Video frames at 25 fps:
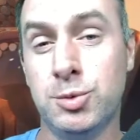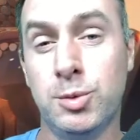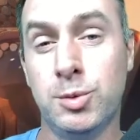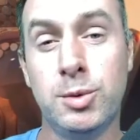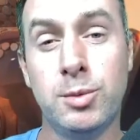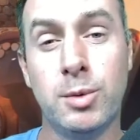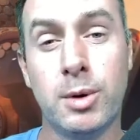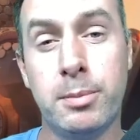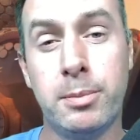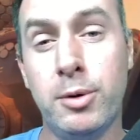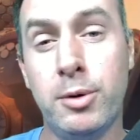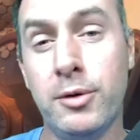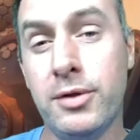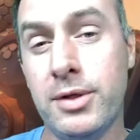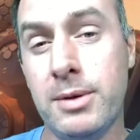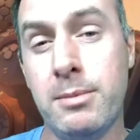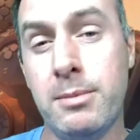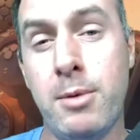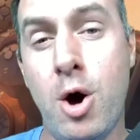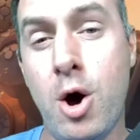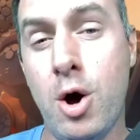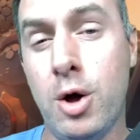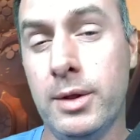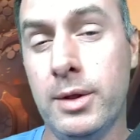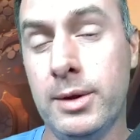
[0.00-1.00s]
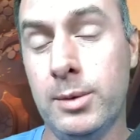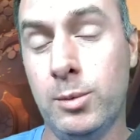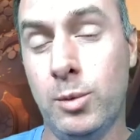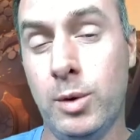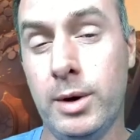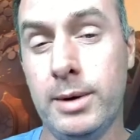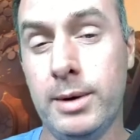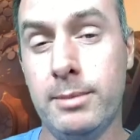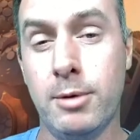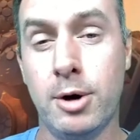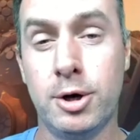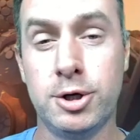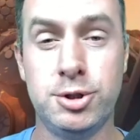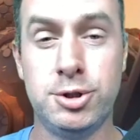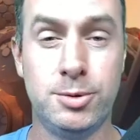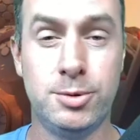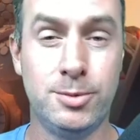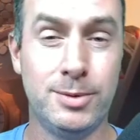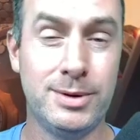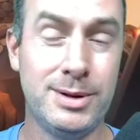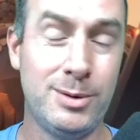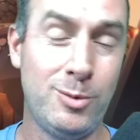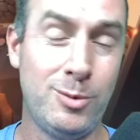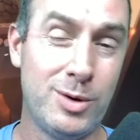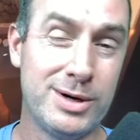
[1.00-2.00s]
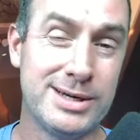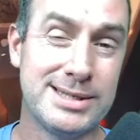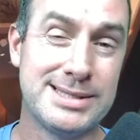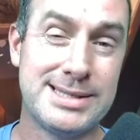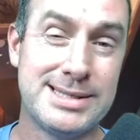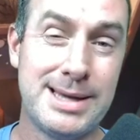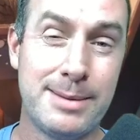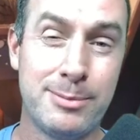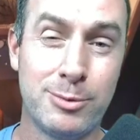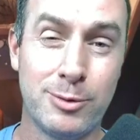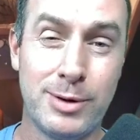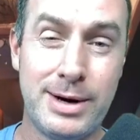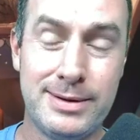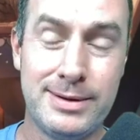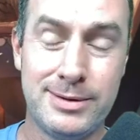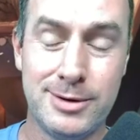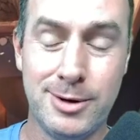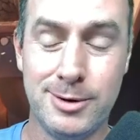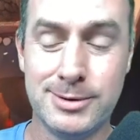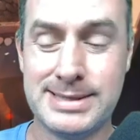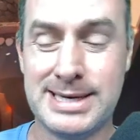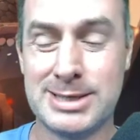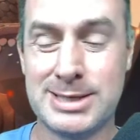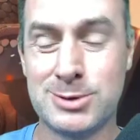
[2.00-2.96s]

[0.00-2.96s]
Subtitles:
You wouldn't want to put them all in one march. You'd really want to separate those.